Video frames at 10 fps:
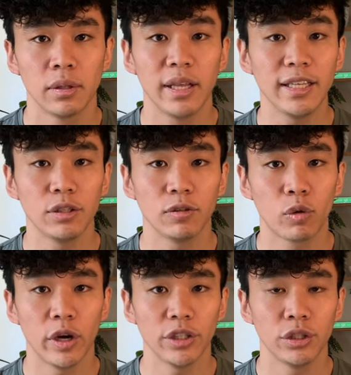These sort of
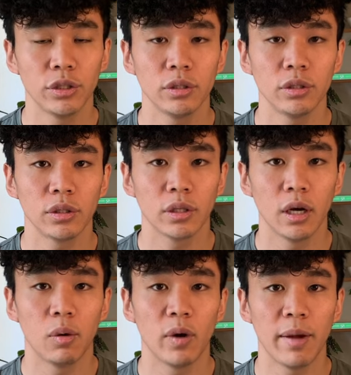questions
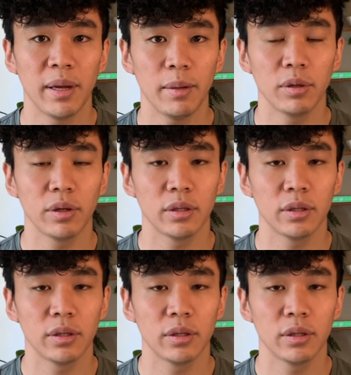are where people